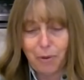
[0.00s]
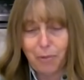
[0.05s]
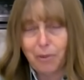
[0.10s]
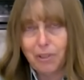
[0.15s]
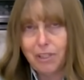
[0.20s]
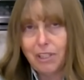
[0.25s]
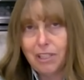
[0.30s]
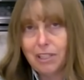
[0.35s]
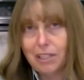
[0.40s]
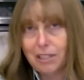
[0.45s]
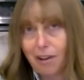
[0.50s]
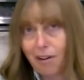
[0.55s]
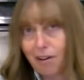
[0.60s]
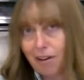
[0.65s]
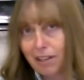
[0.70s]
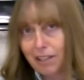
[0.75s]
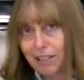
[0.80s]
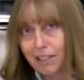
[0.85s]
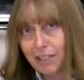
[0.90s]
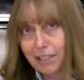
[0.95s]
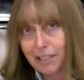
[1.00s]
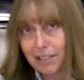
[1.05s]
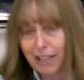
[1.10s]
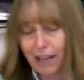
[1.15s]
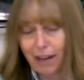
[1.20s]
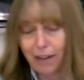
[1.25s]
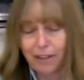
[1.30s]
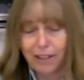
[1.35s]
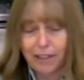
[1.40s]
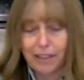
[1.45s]
but when she saw it, it just
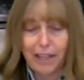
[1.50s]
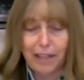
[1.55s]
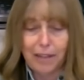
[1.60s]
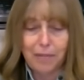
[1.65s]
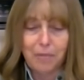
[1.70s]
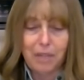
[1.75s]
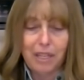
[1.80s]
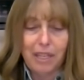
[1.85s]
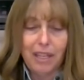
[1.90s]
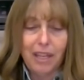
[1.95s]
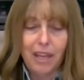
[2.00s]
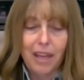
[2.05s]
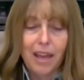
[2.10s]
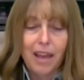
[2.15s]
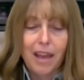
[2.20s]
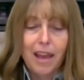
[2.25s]
sounded like me.